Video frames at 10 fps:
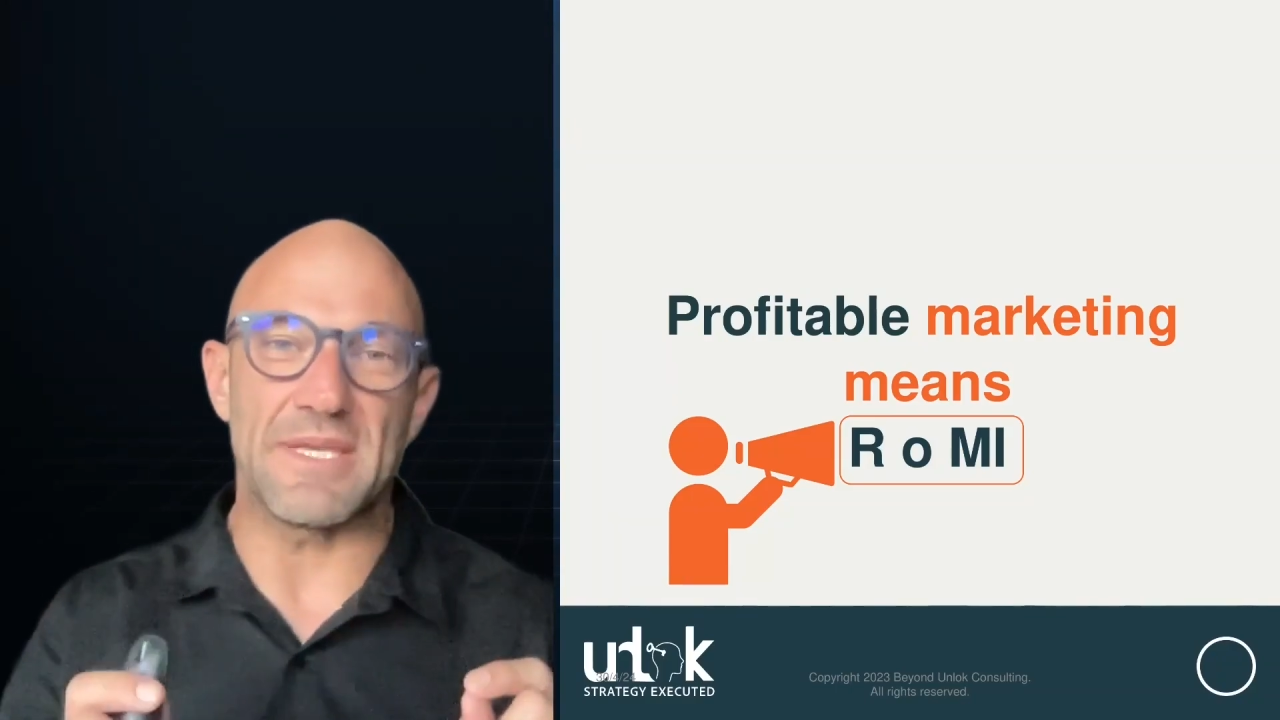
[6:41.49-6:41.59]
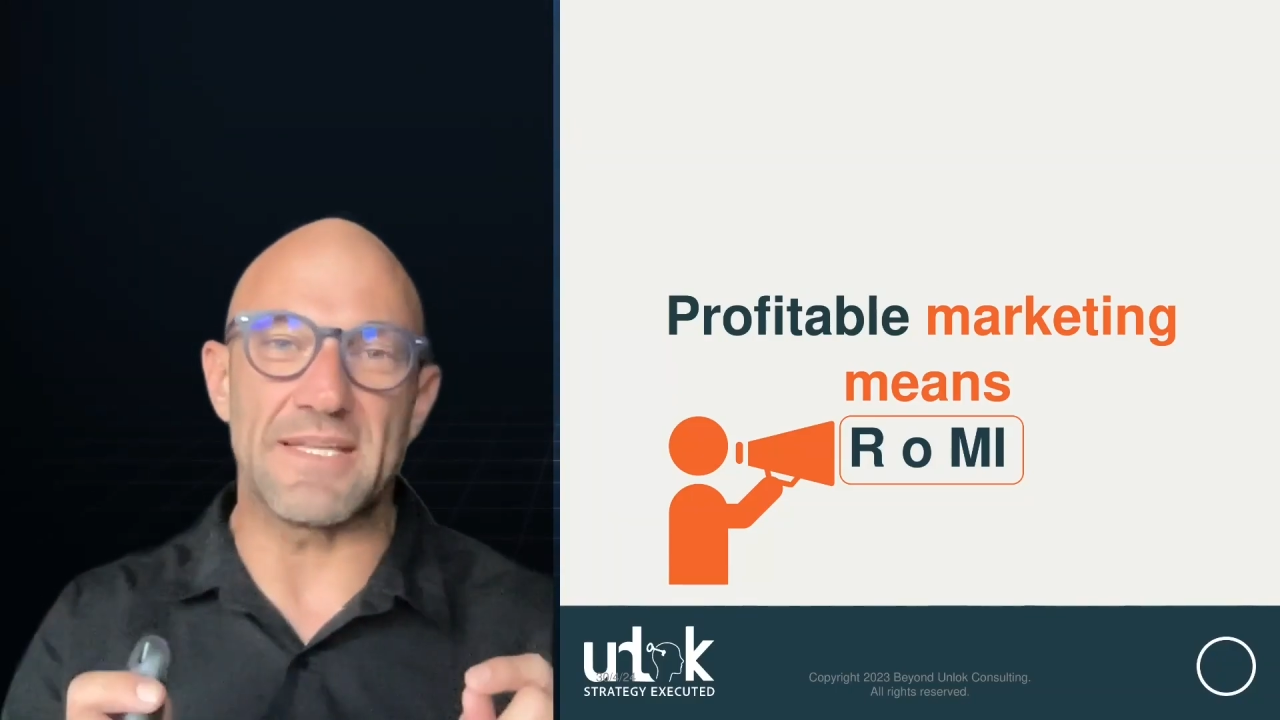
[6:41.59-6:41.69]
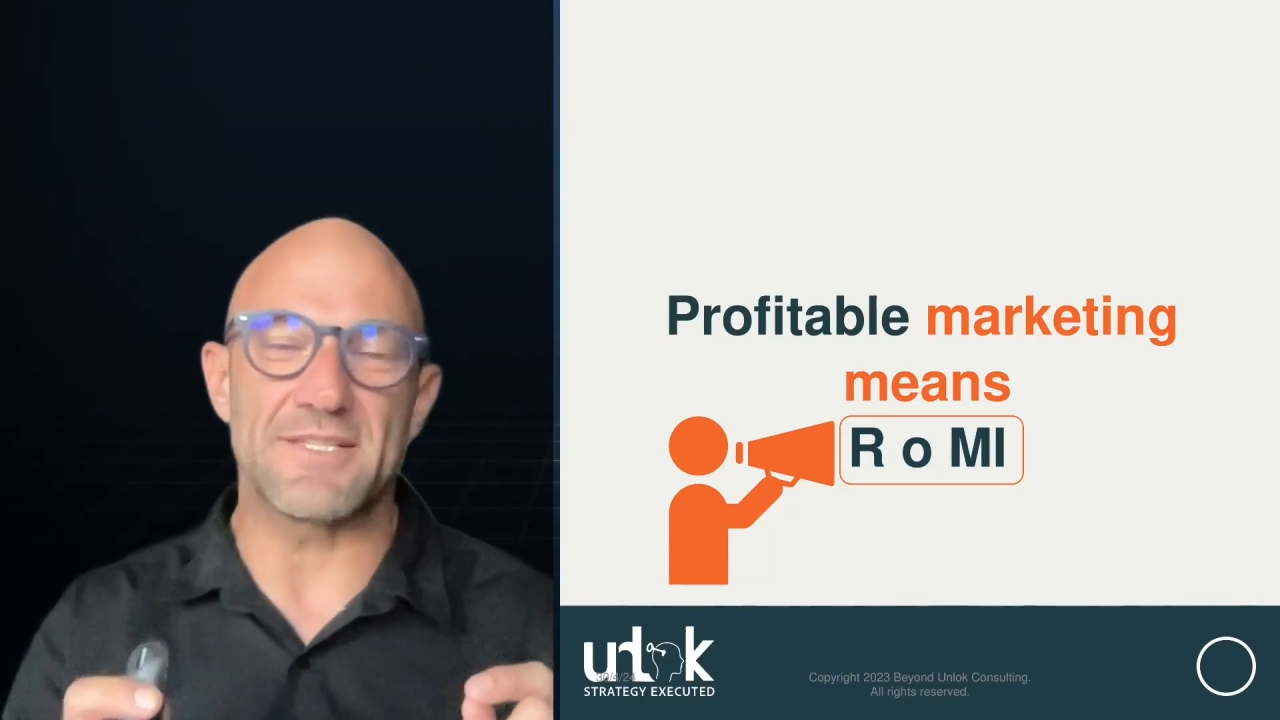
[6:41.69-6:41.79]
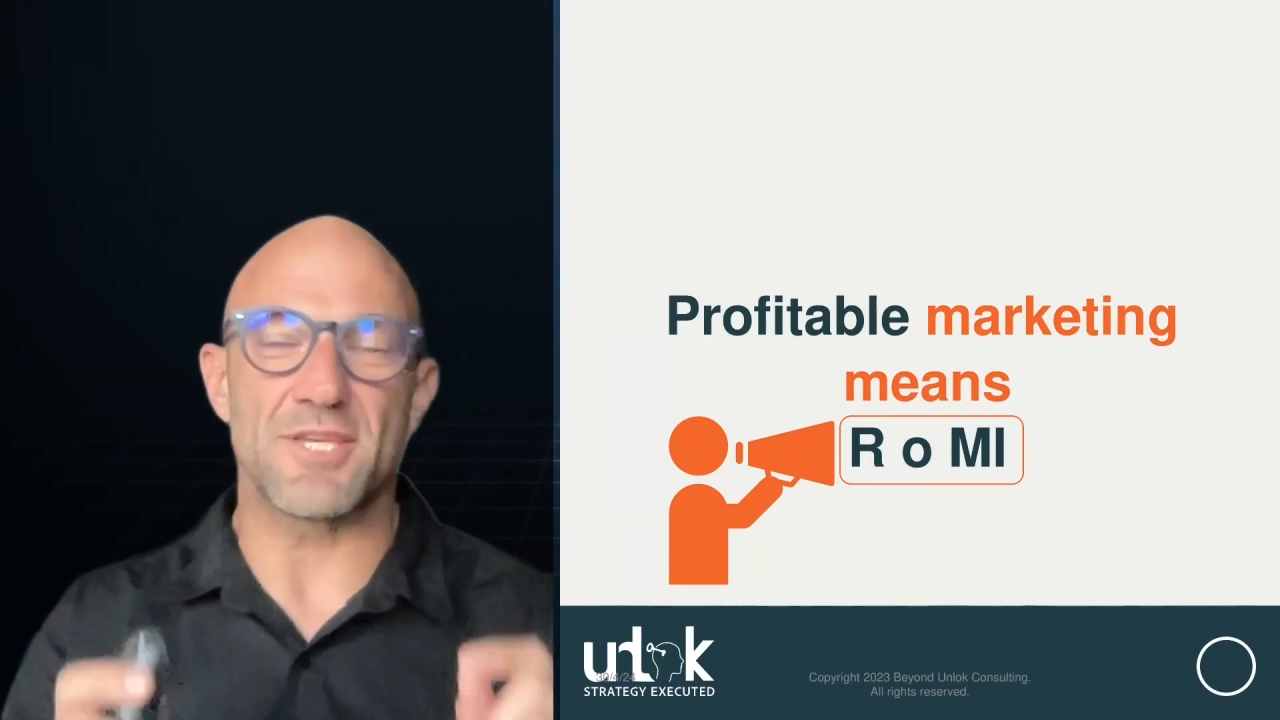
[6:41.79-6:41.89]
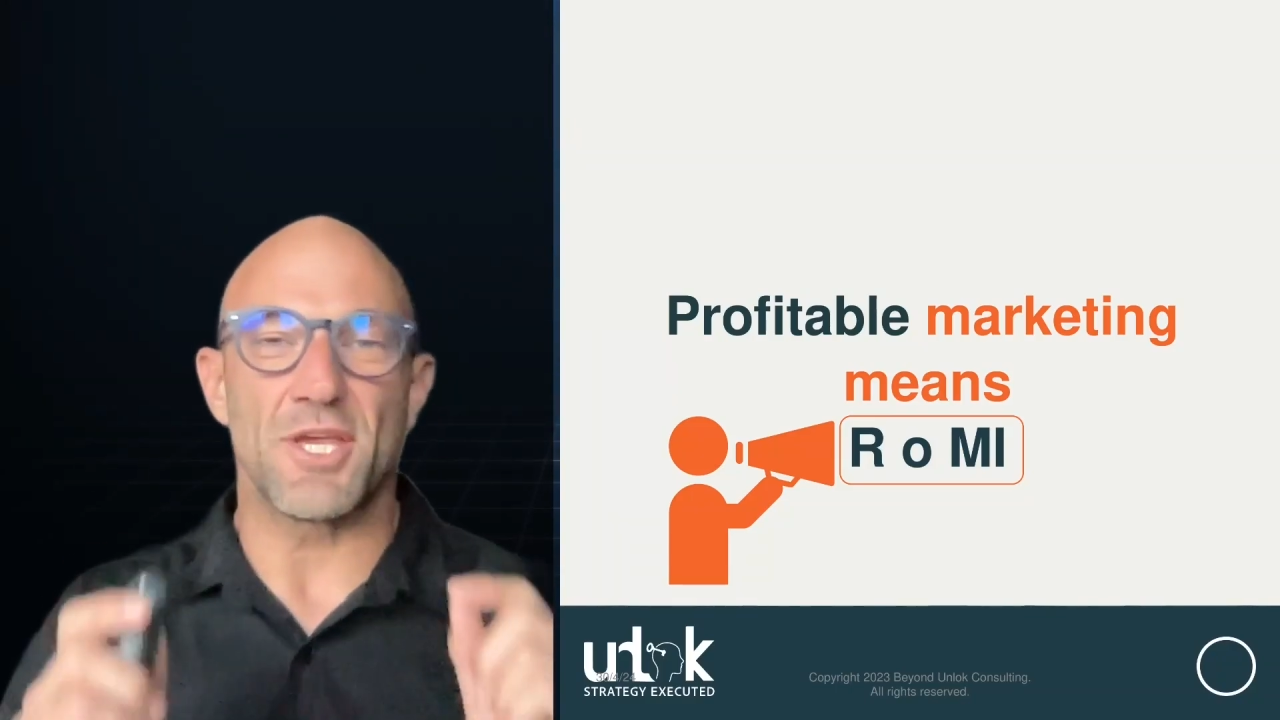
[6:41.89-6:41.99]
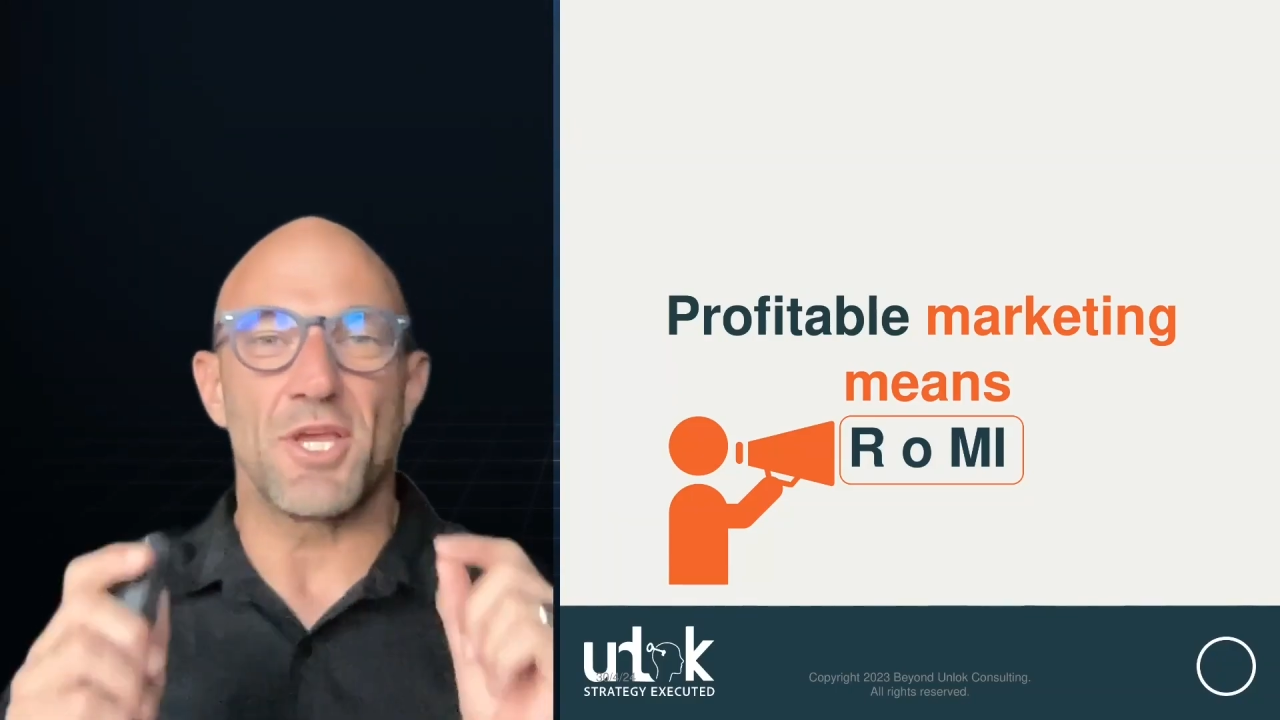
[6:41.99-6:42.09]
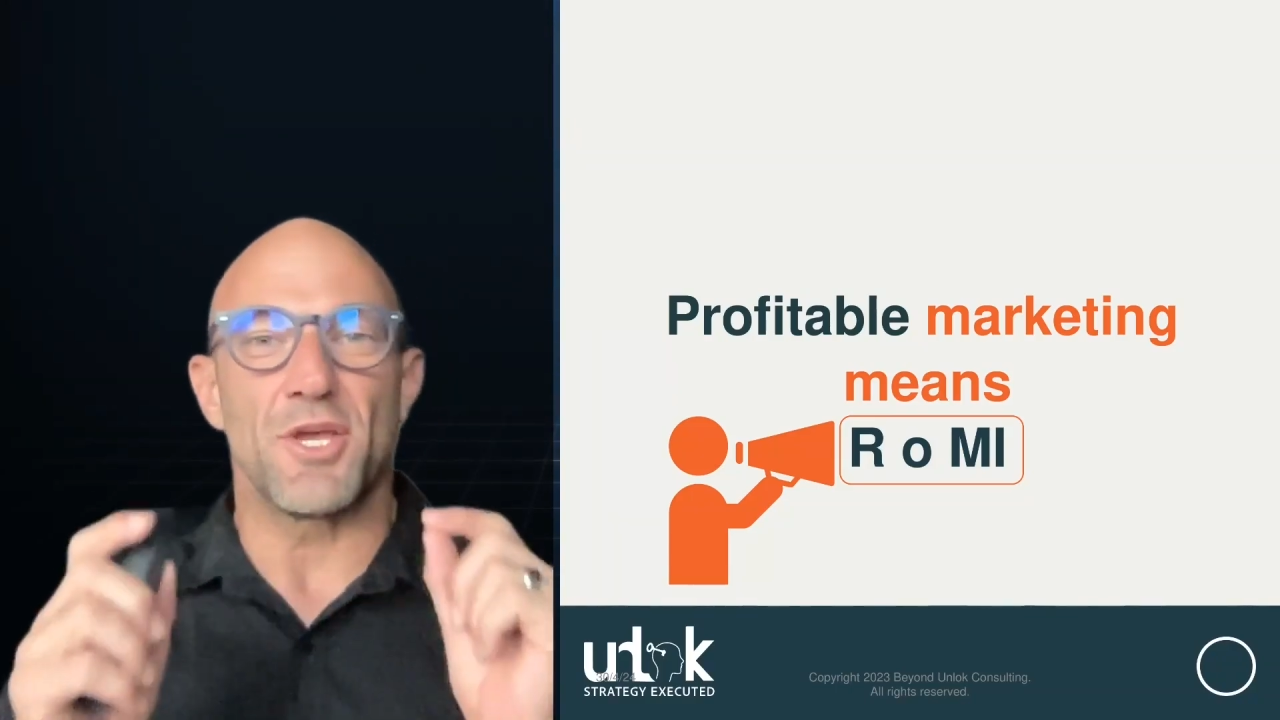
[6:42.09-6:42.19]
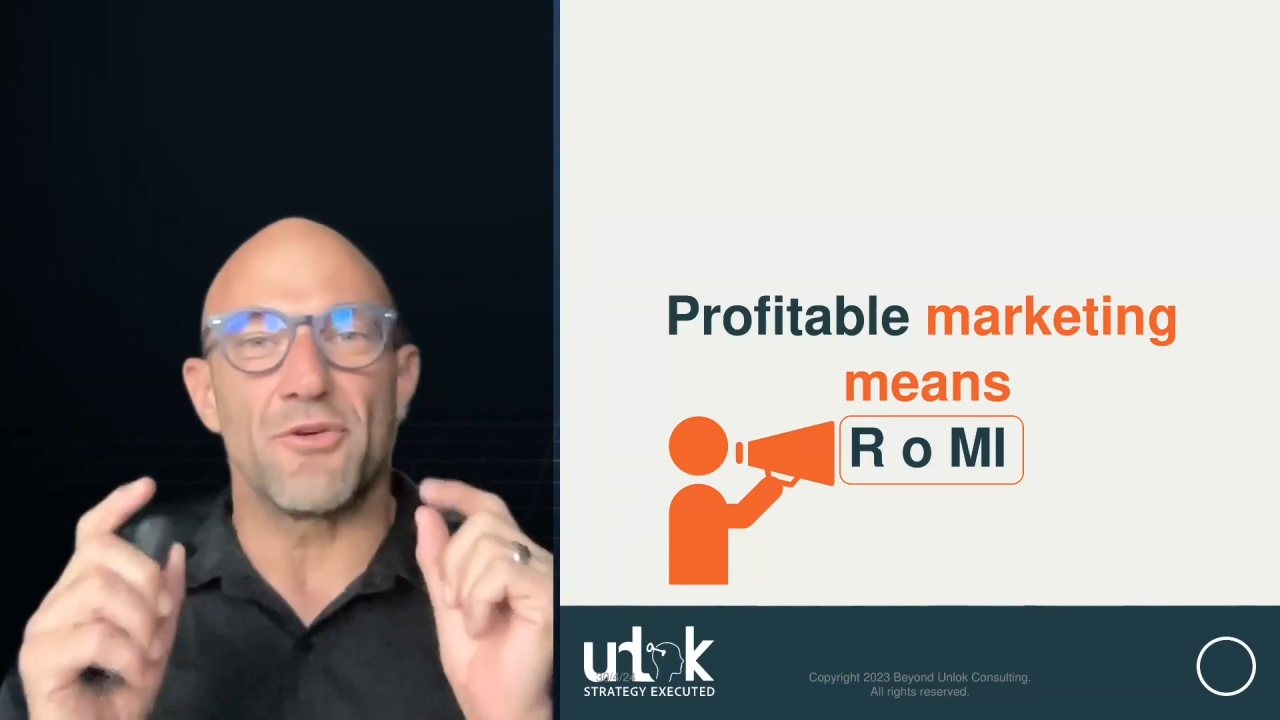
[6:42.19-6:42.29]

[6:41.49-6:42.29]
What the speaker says: means